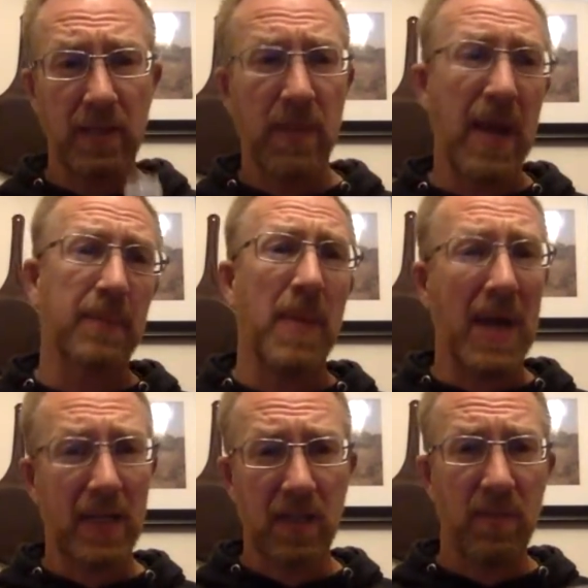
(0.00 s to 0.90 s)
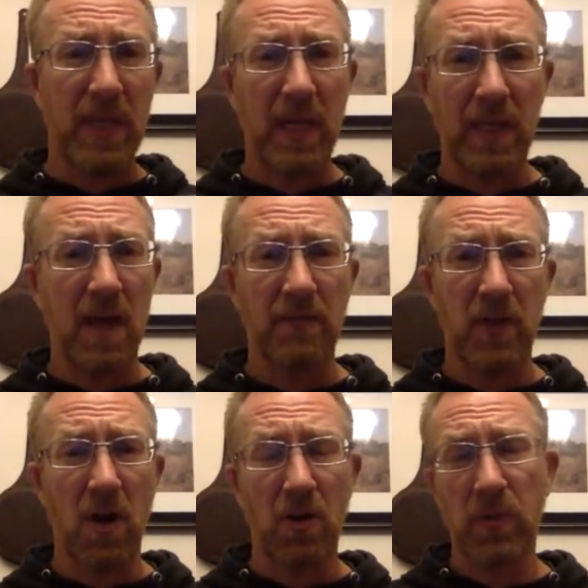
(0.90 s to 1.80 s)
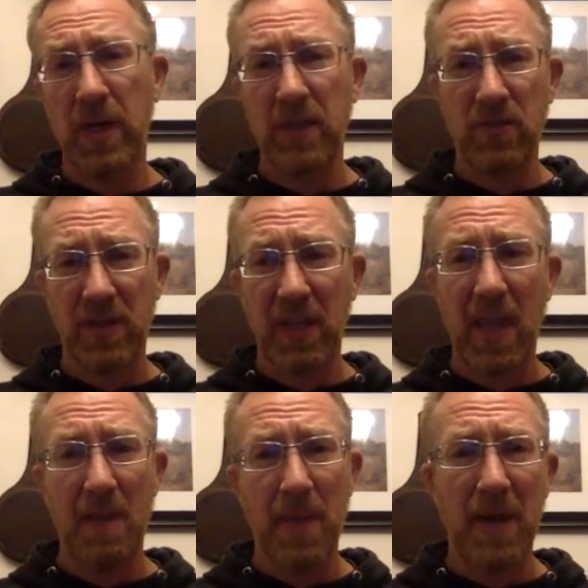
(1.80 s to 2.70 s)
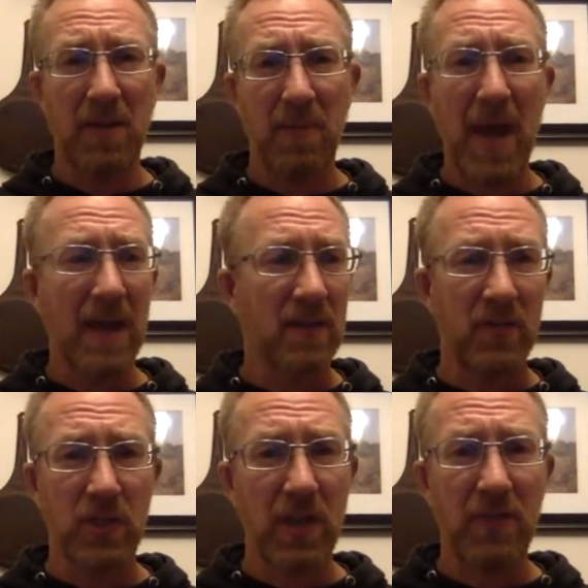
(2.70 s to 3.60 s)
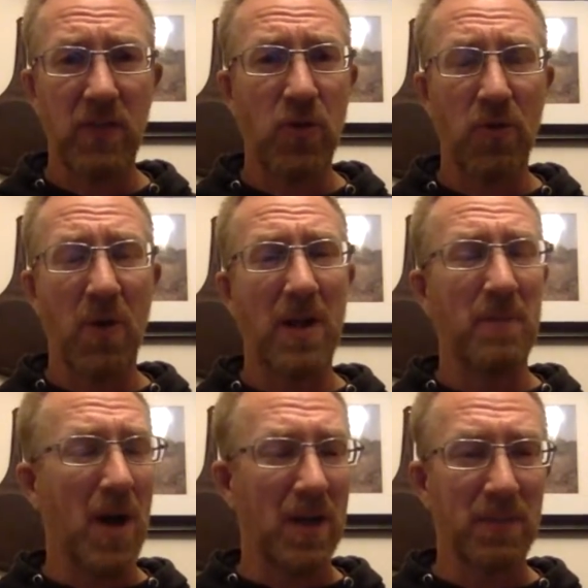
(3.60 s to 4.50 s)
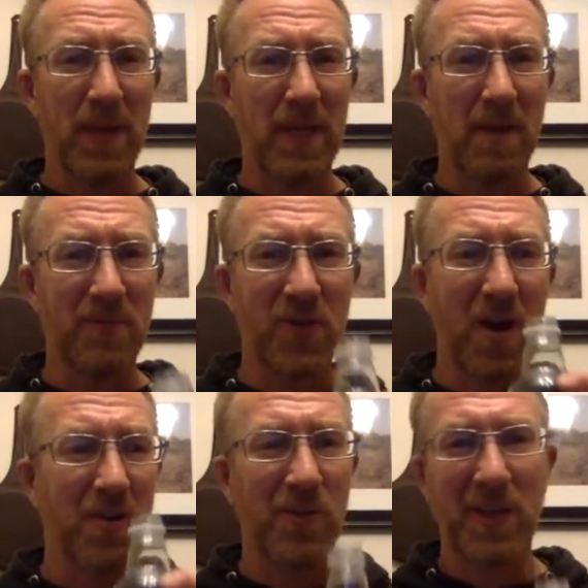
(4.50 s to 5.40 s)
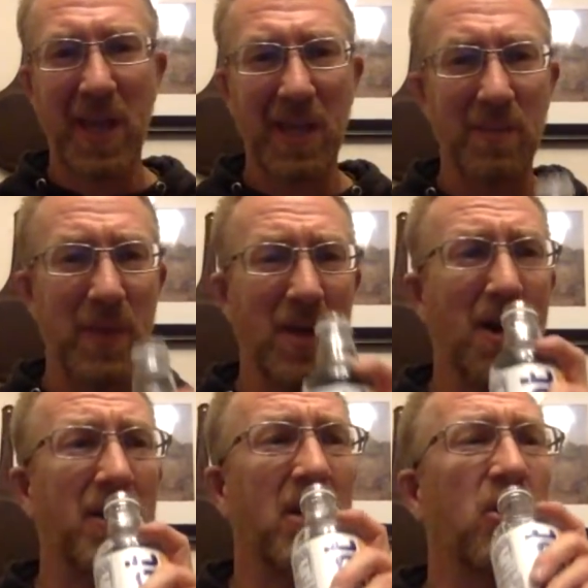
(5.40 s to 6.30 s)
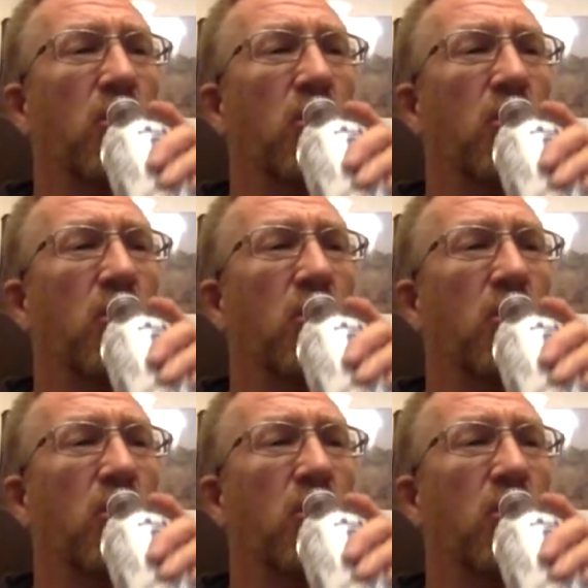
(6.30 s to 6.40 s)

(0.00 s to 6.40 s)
back in the beginning of it all, when I used to camp out of the back of a Chevy short wide box pickup truck with a canopy on it.